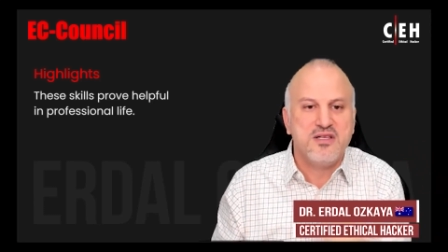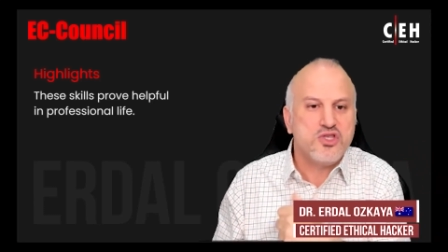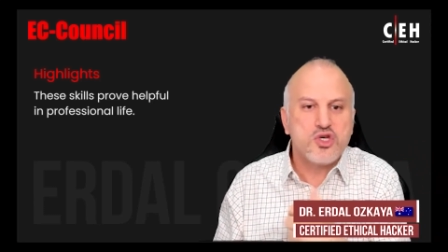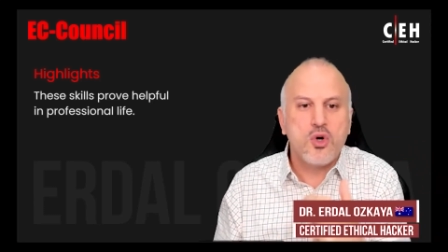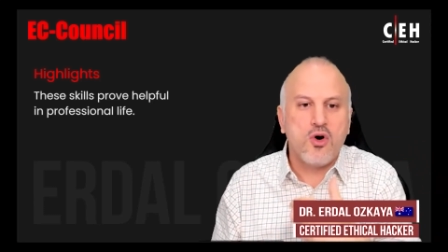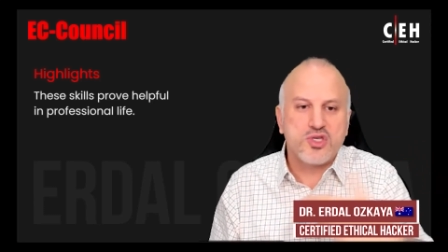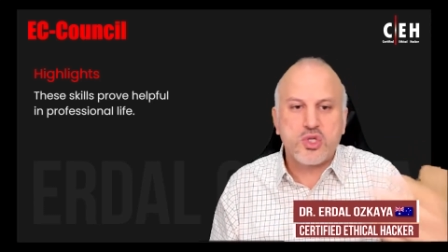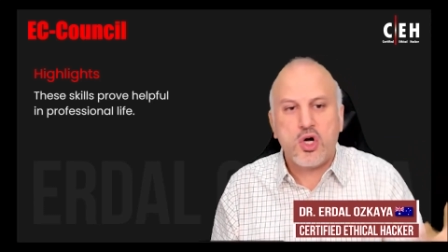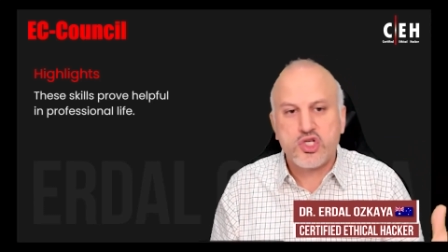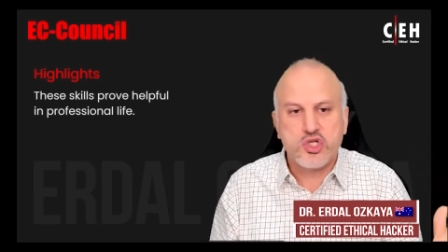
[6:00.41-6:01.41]
You go and
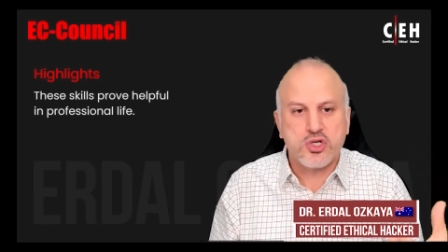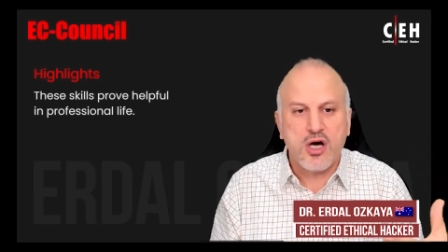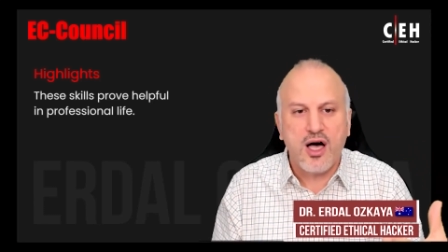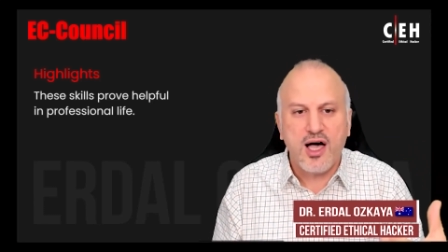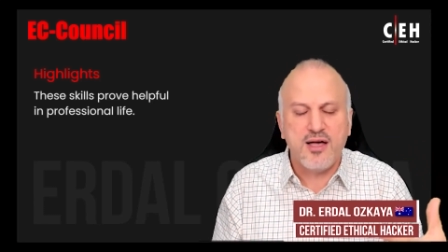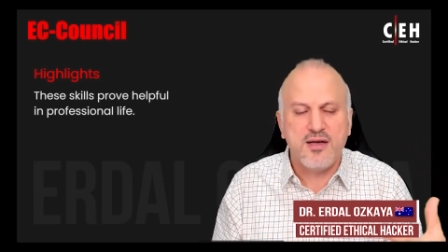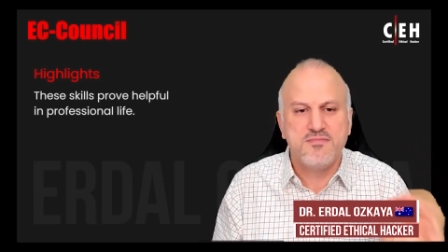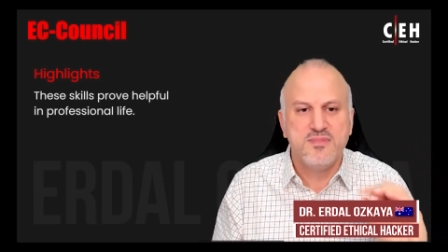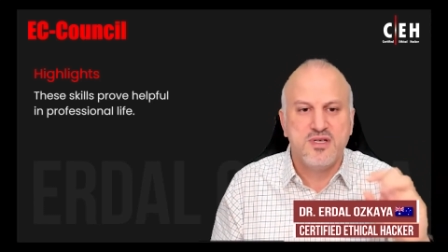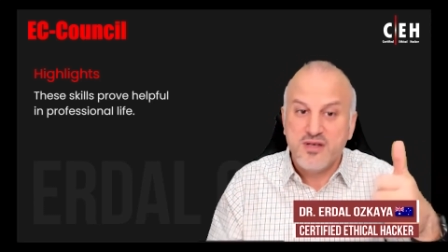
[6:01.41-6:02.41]
search a car,
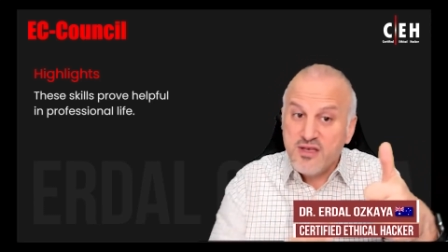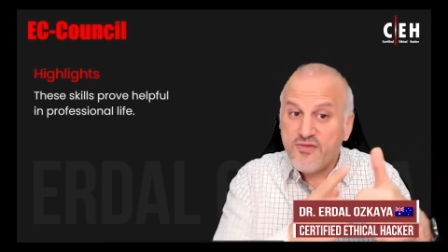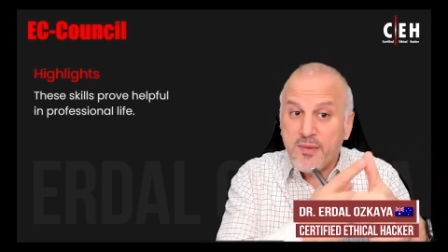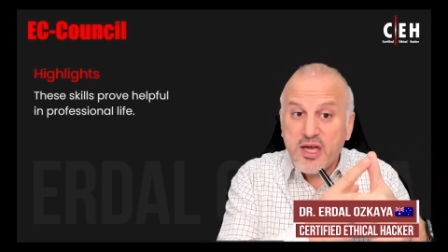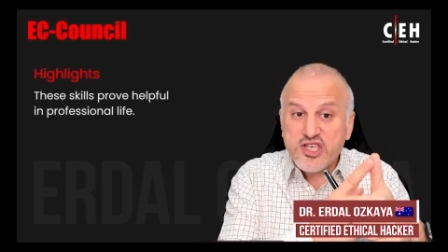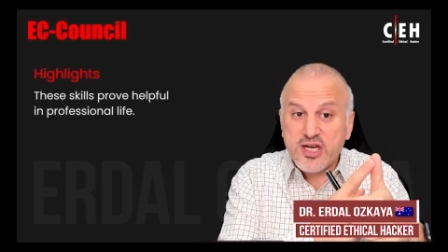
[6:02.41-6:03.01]
information